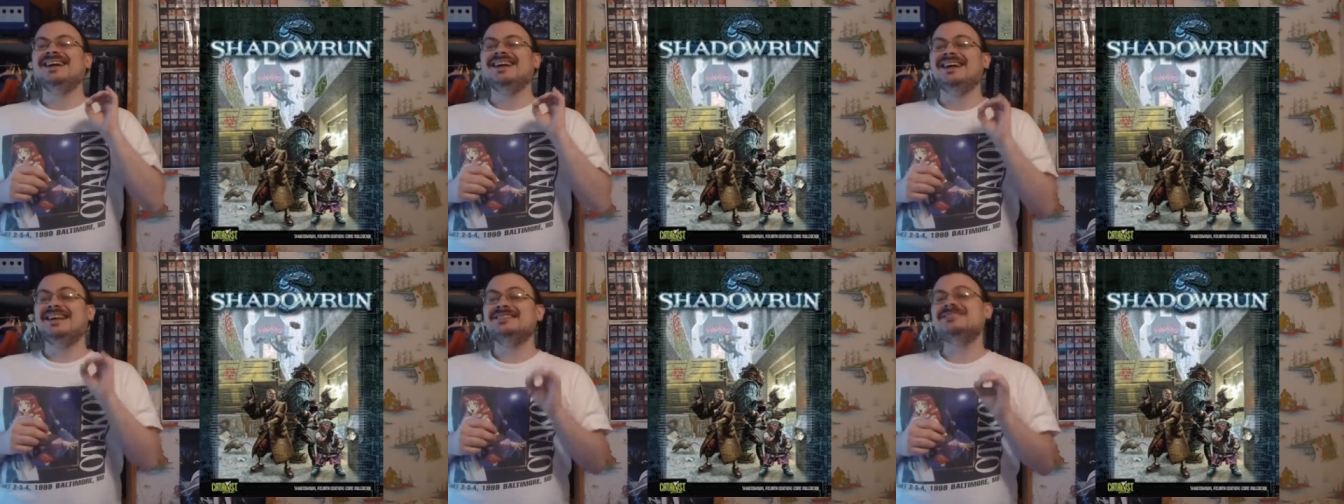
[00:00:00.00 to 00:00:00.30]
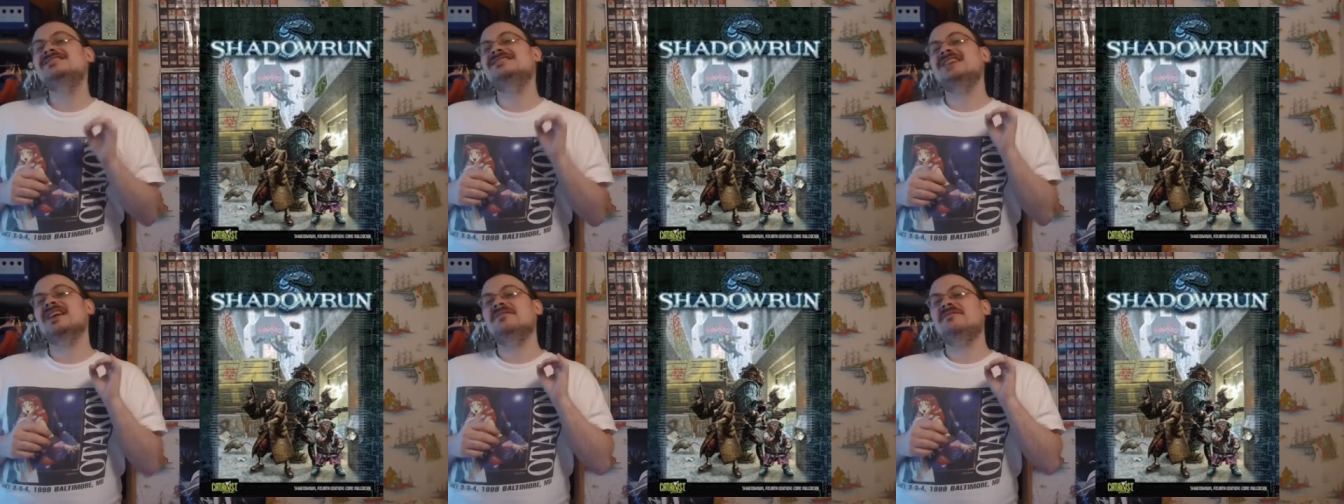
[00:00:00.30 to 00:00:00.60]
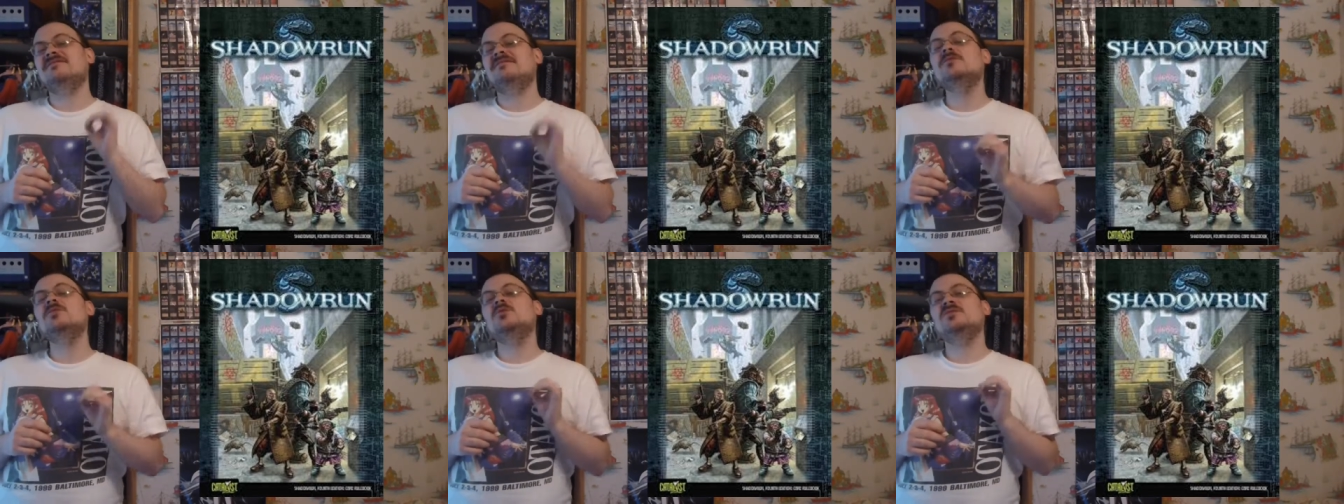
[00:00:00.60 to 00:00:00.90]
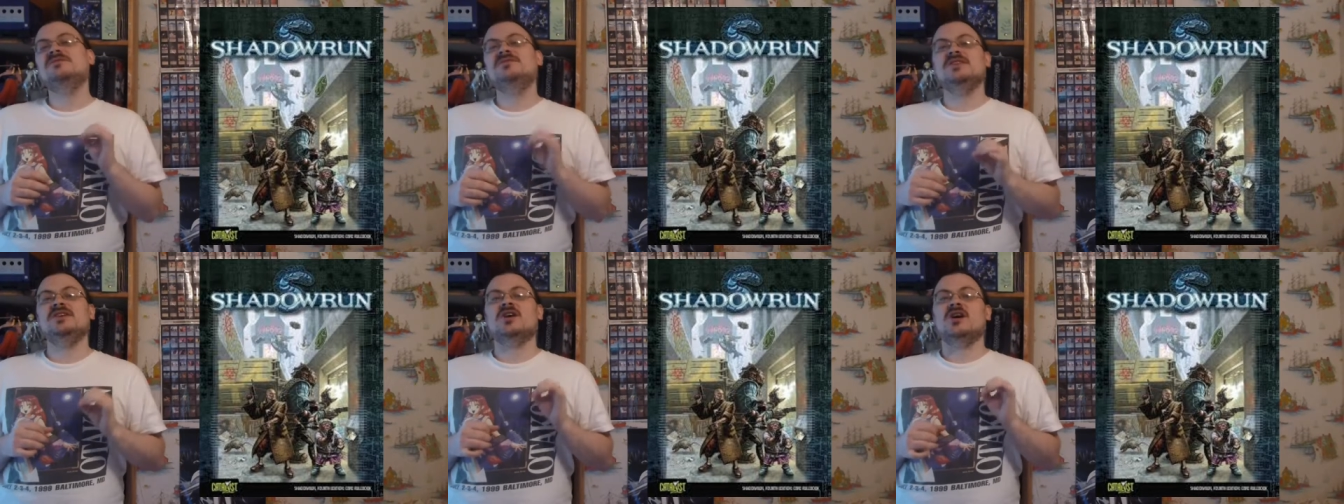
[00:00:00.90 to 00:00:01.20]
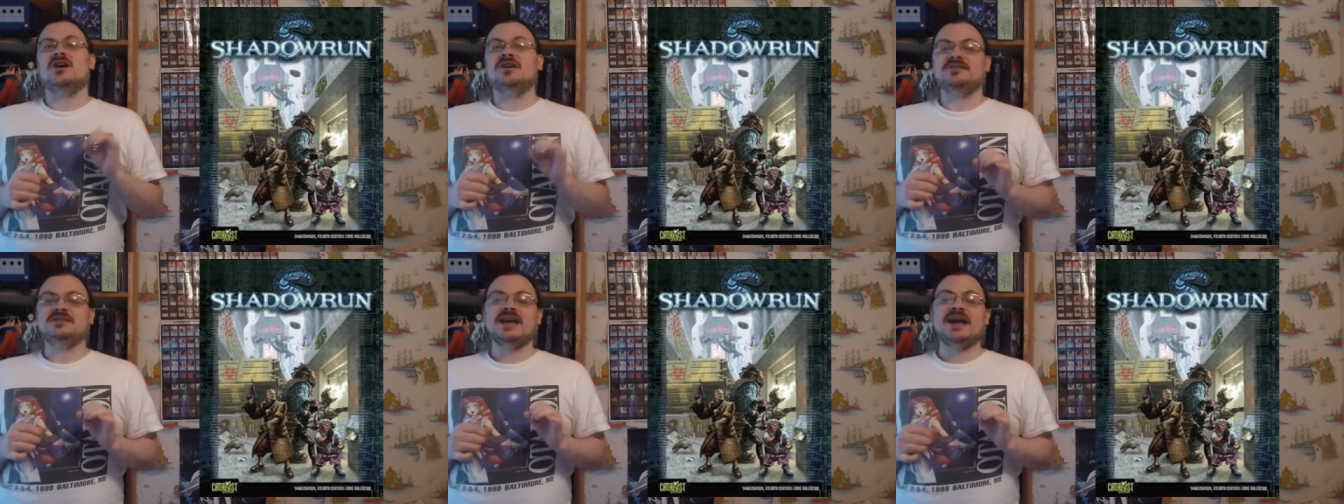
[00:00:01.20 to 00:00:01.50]
This is a full
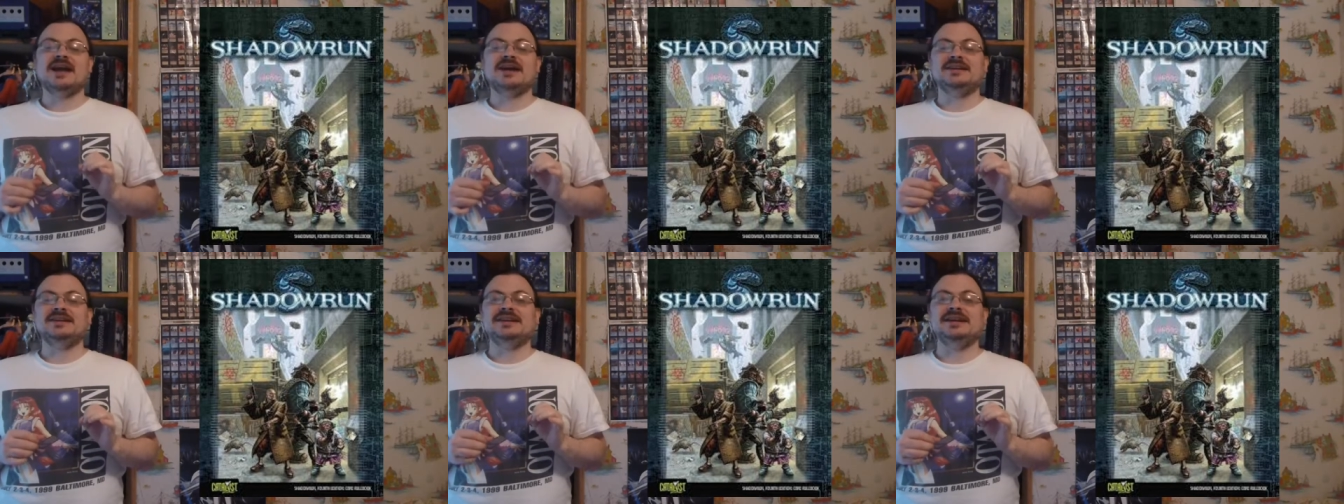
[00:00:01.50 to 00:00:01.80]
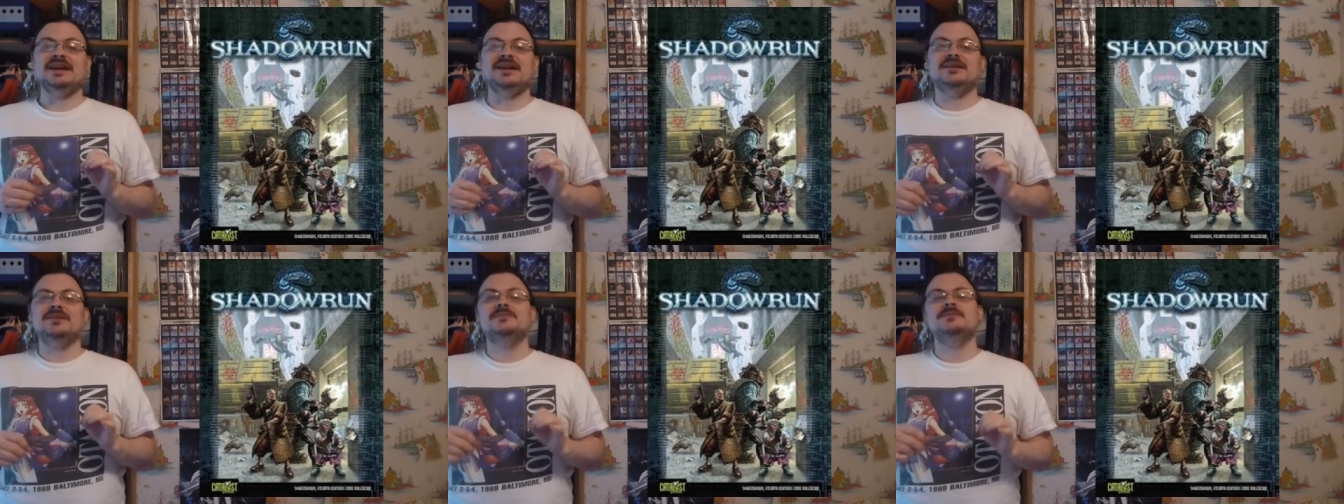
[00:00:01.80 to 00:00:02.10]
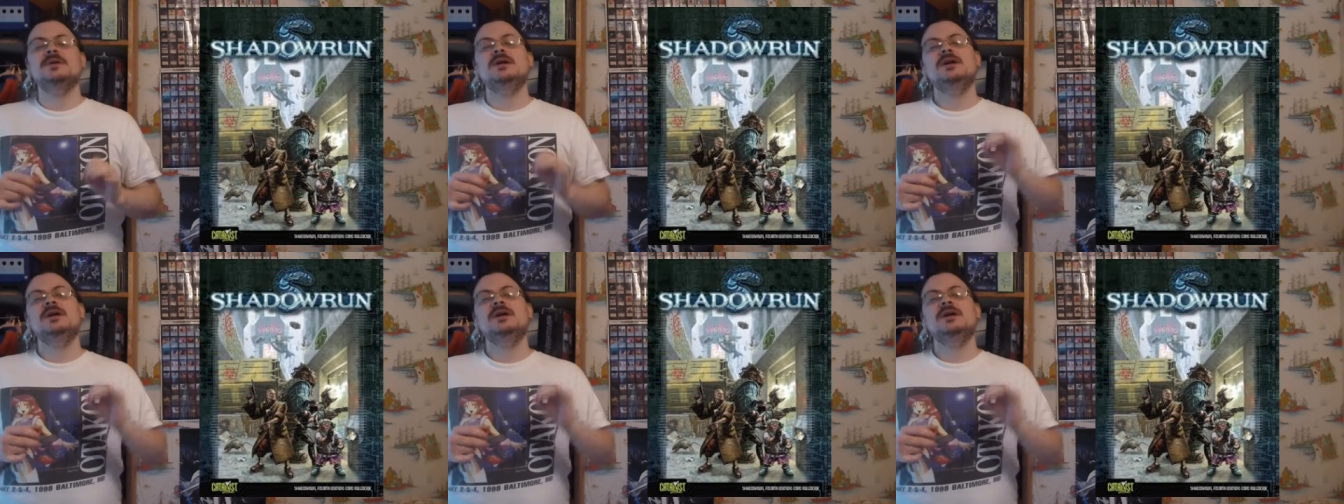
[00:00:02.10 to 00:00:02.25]
VR technique.